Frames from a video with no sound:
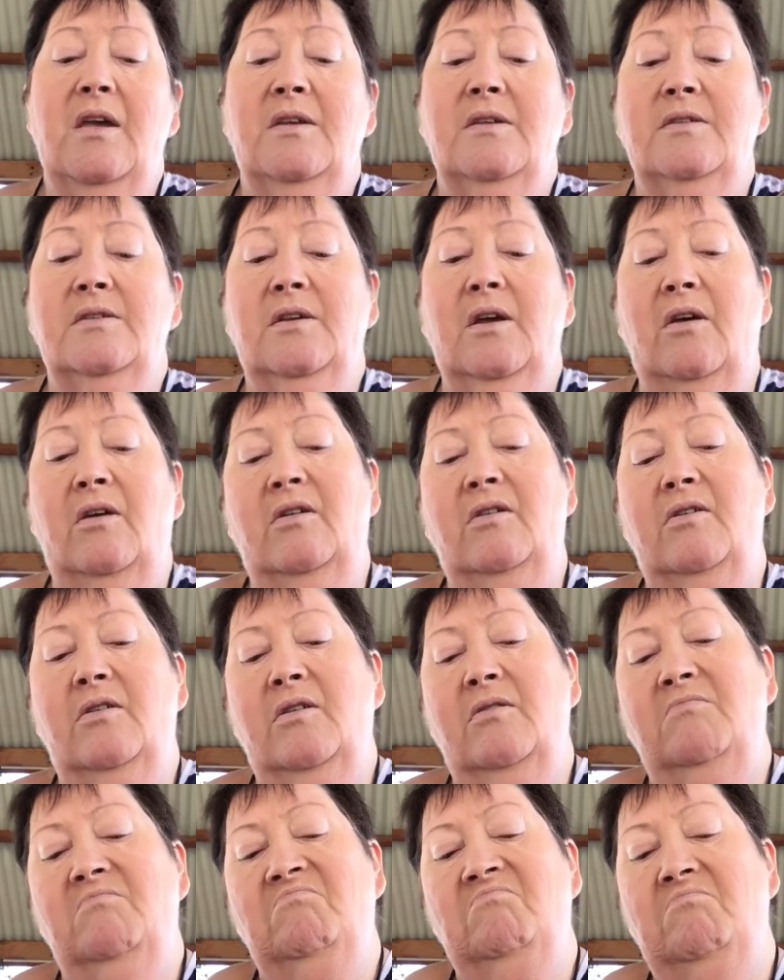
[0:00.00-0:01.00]
So
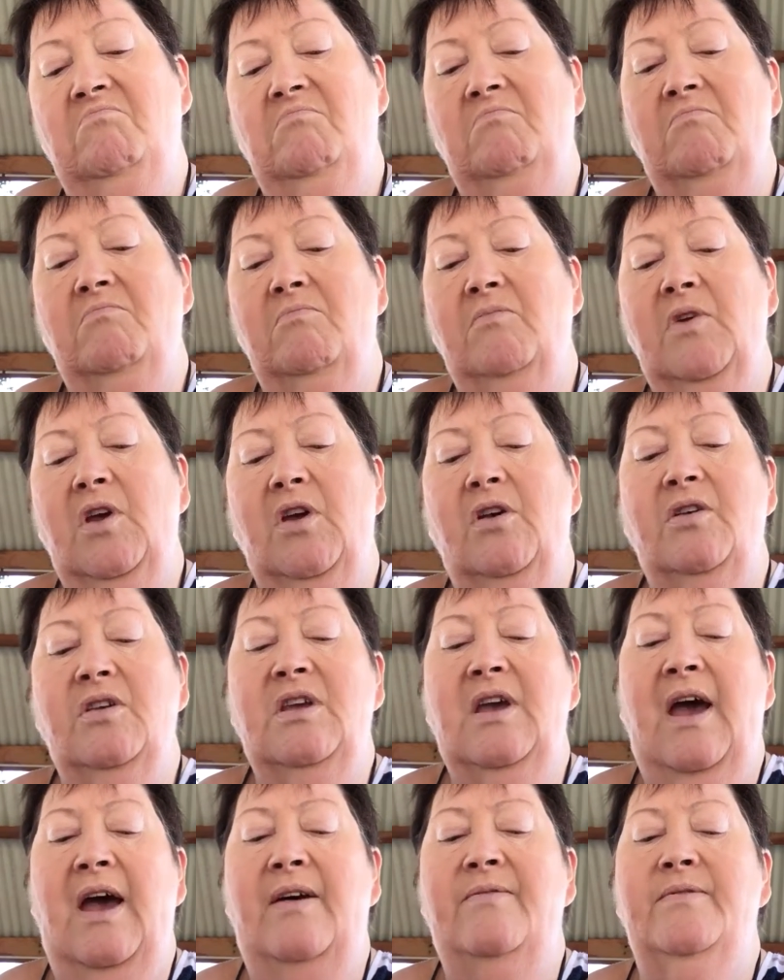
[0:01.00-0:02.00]
yeah,
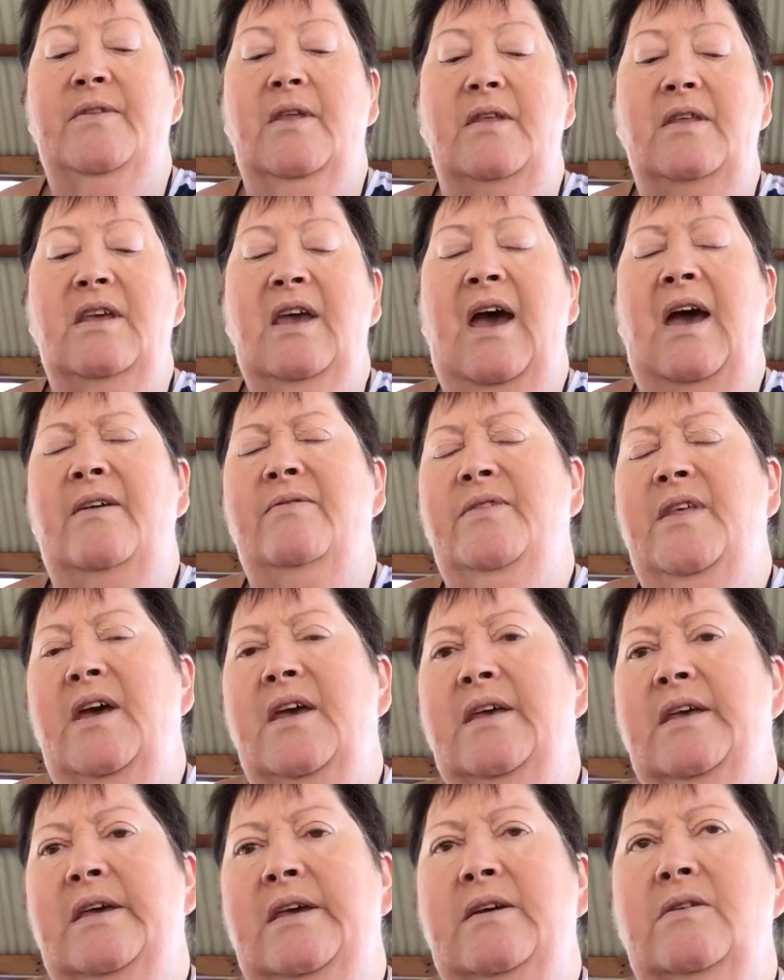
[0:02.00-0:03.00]
you have
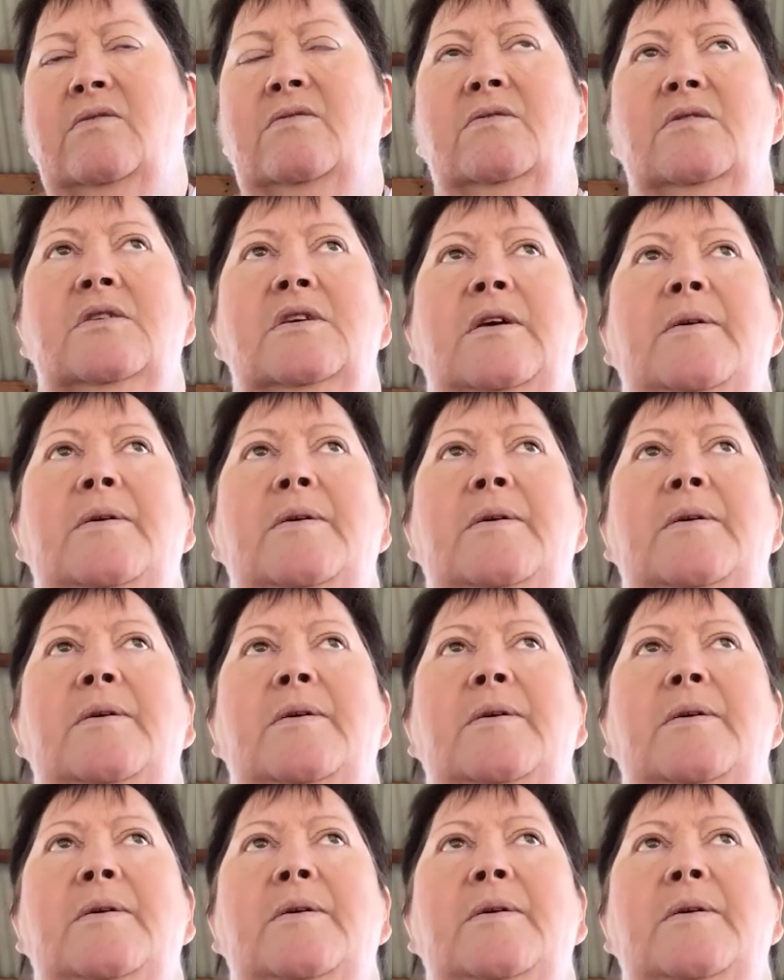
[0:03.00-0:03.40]
that guilt.